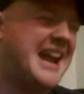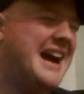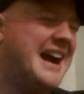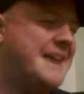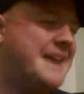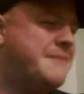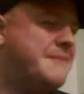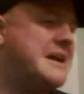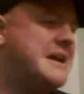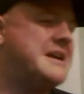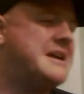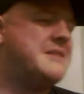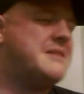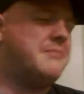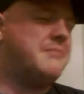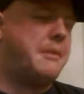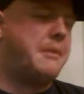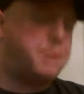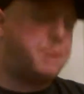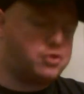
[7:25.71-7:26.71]
My
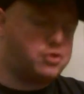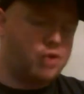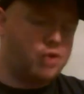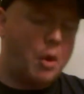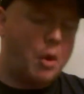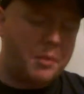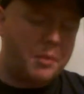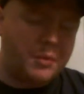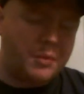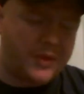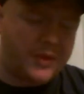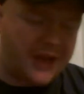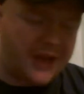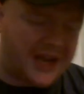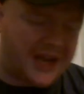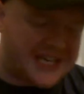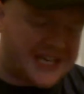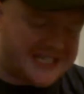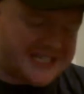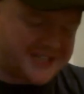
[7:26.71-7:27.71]
problem with
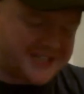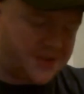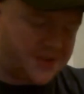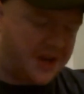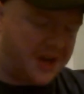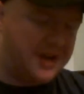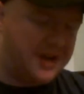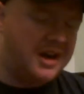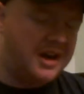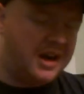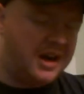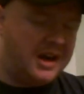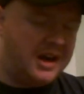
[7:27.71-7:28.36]
that is that